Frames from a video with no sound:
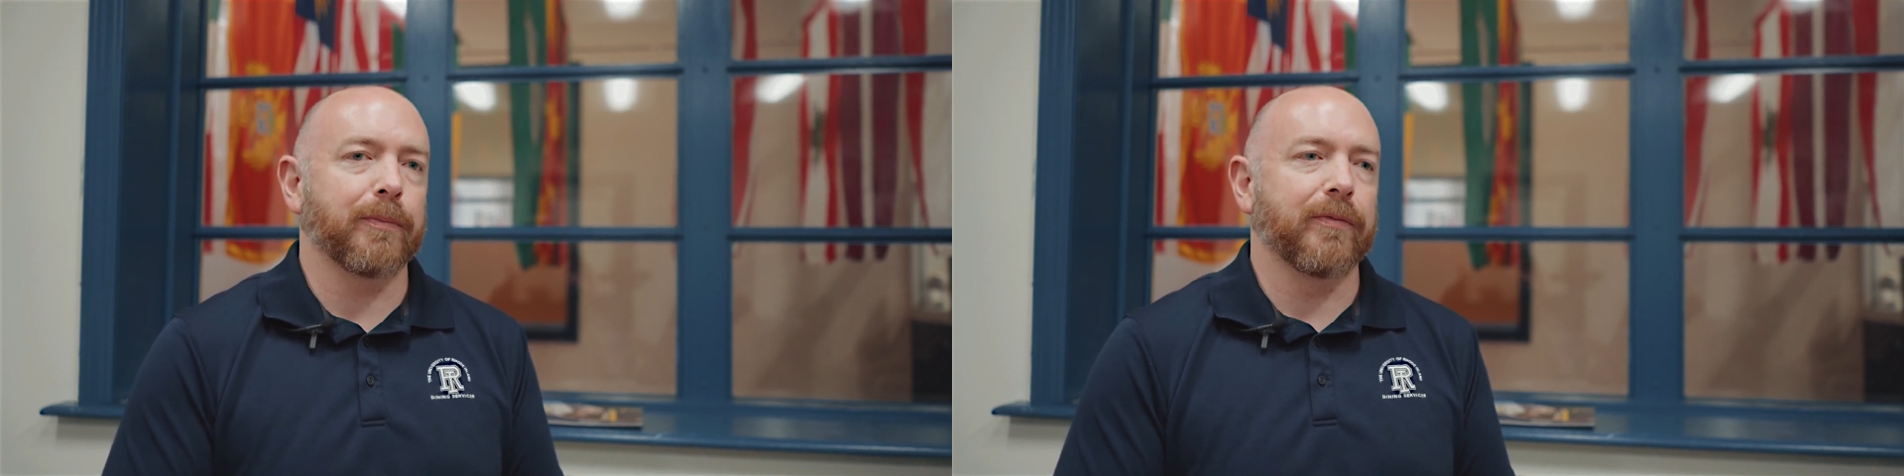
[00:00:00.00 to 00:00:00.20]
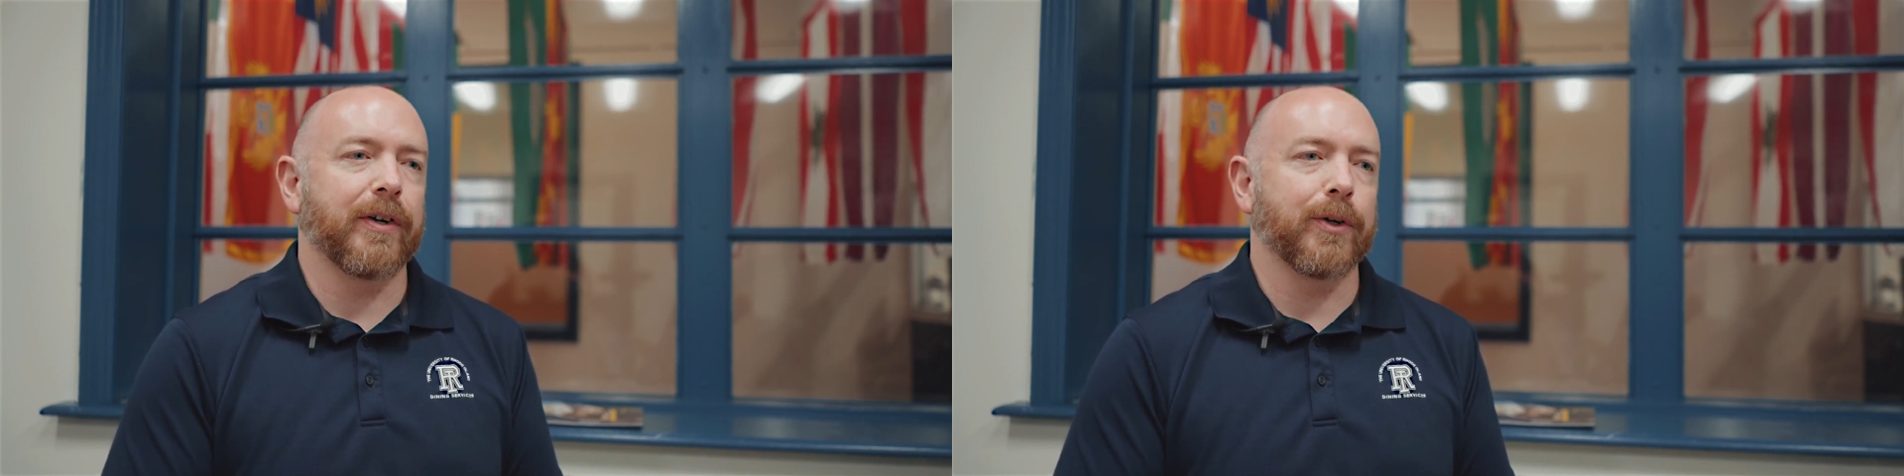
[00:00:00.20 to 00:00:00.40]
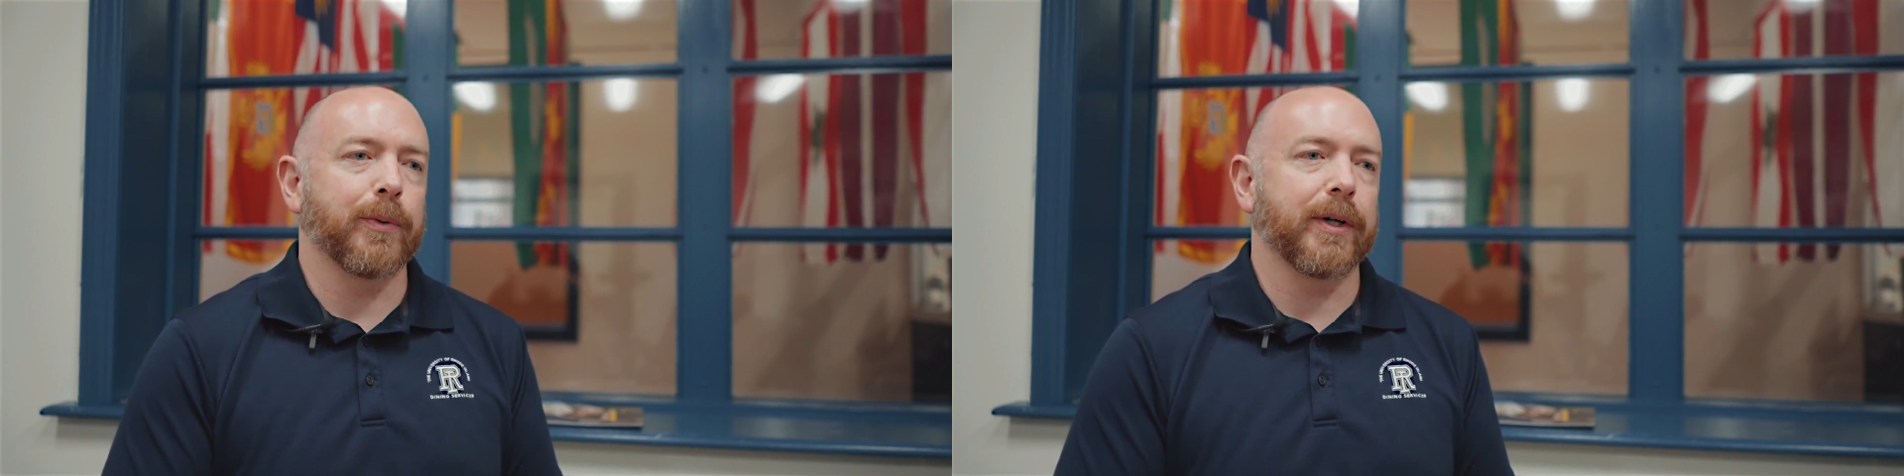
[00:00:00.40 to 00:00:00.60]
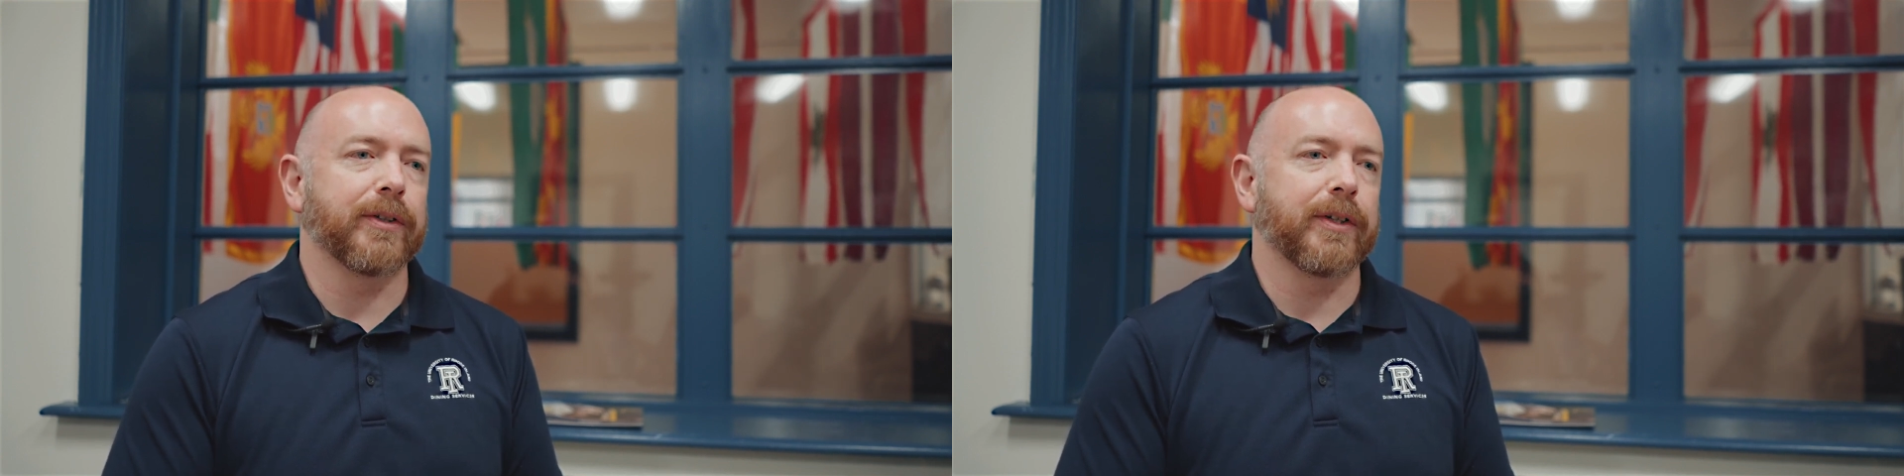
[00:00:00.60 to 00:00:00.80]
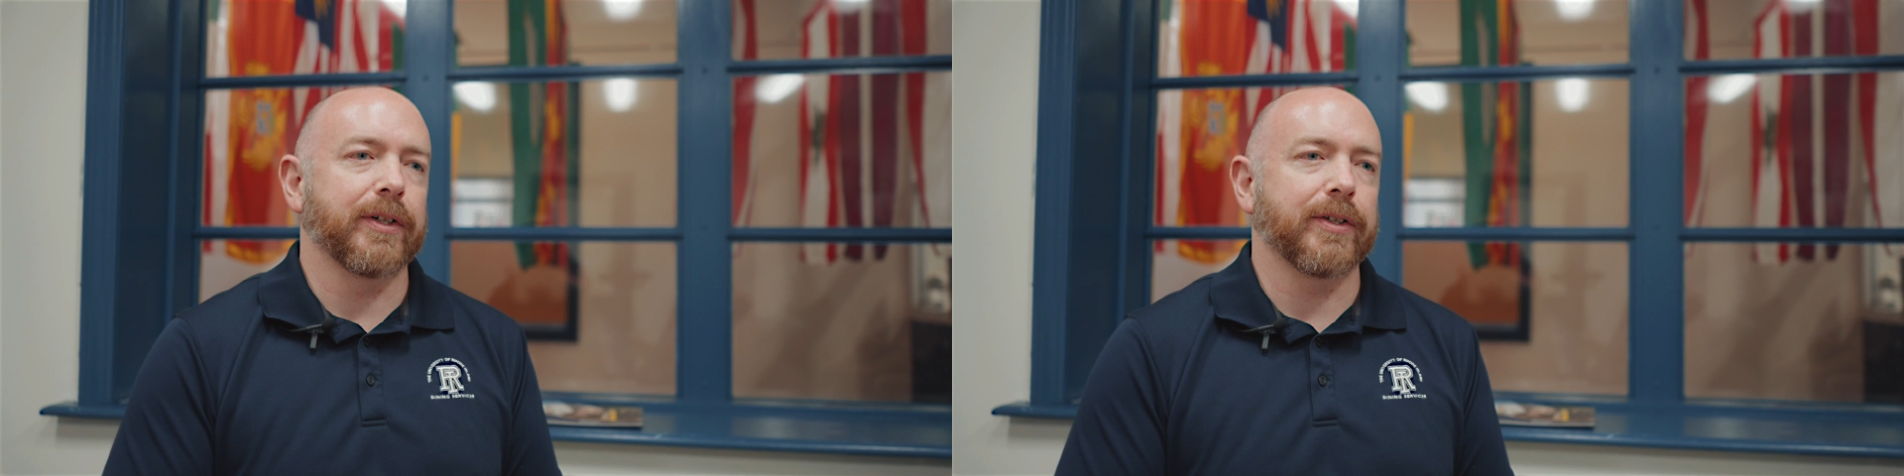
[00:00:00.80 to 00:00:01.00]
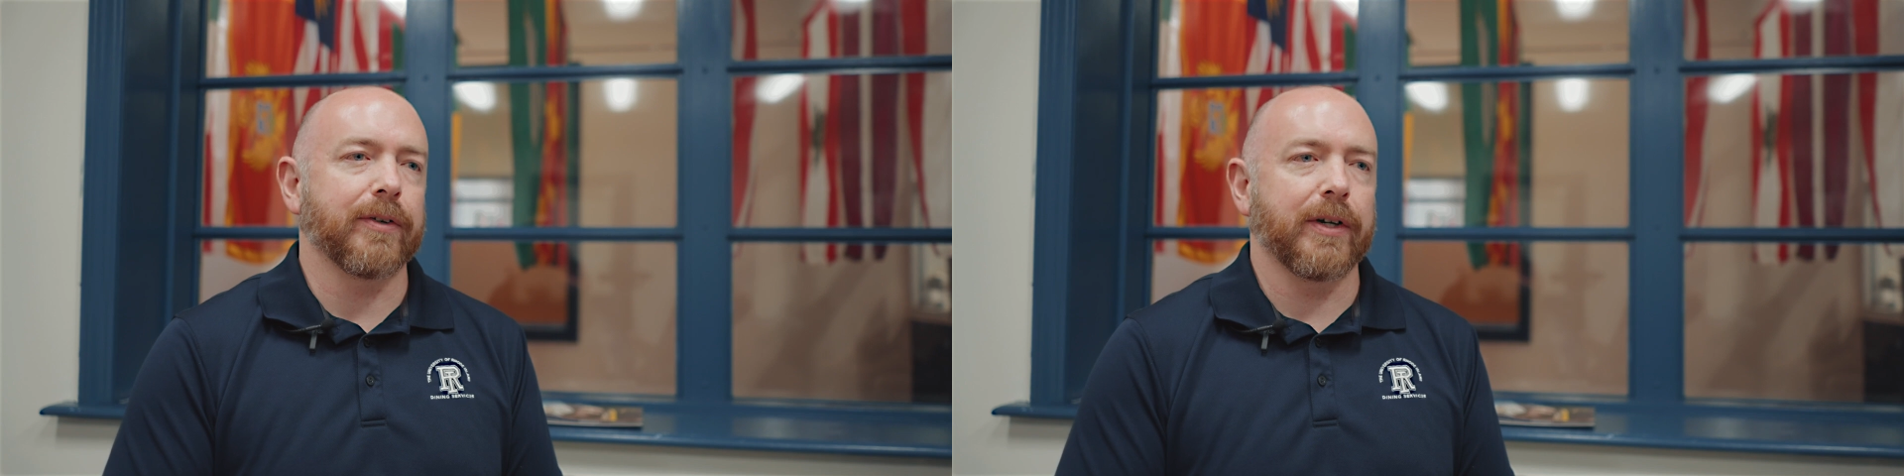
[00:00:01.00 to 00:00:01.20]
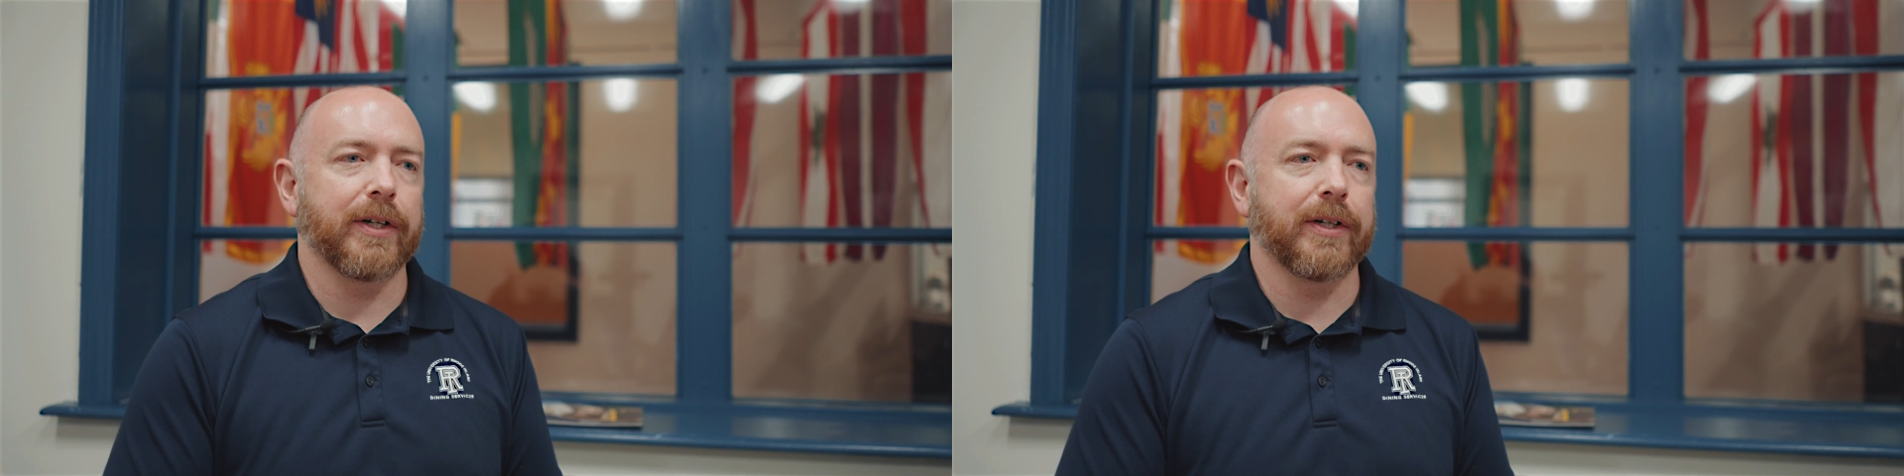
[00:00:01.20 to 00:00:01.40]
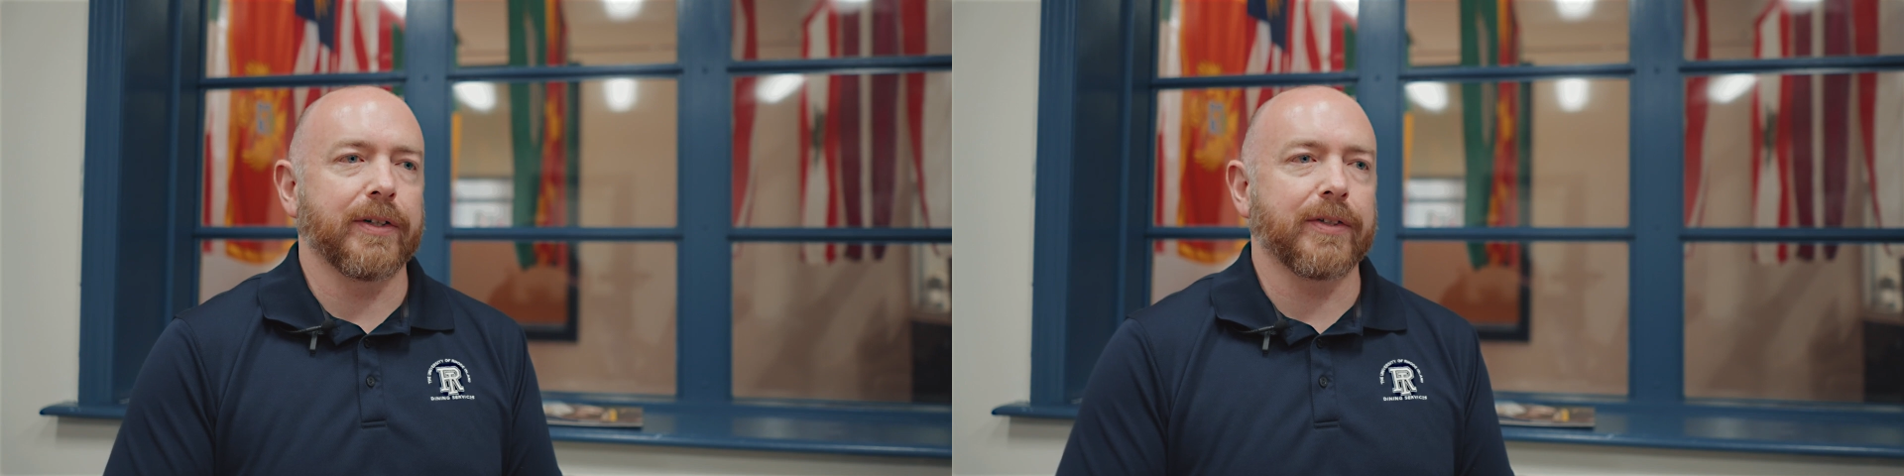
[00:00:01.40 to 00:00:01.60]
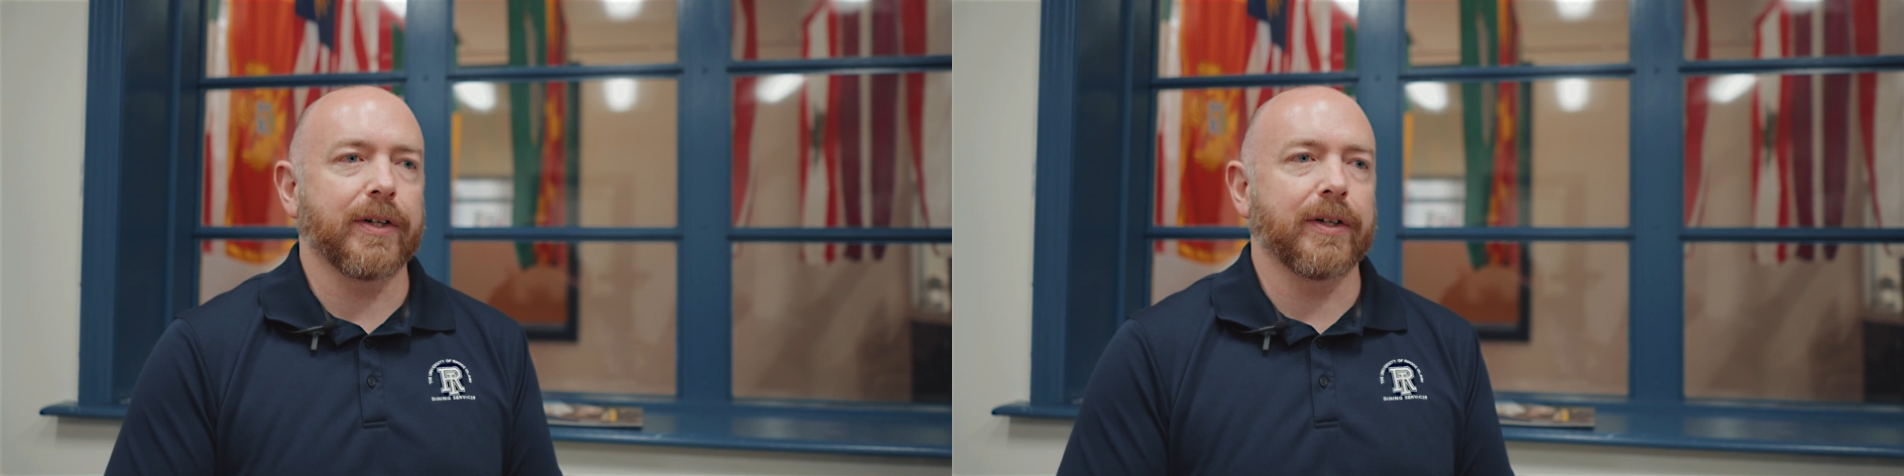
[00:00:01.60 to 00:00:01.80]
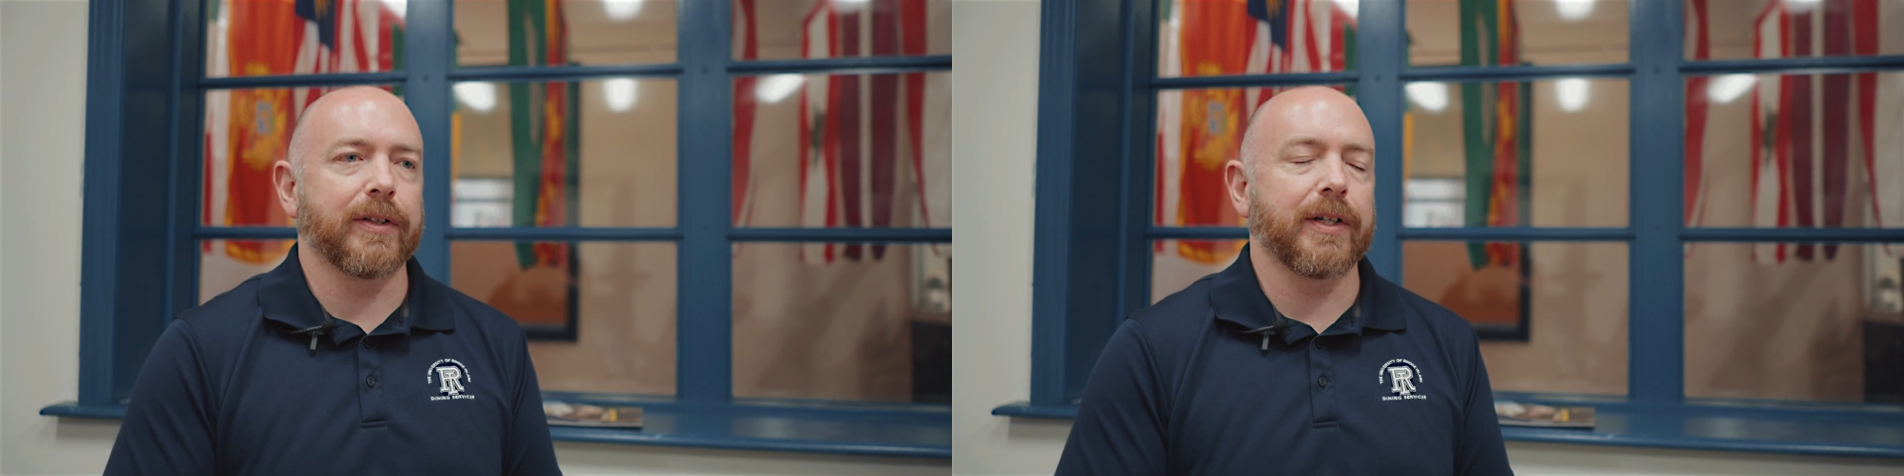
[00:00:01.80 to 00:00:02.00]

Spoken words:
very quickly integrated into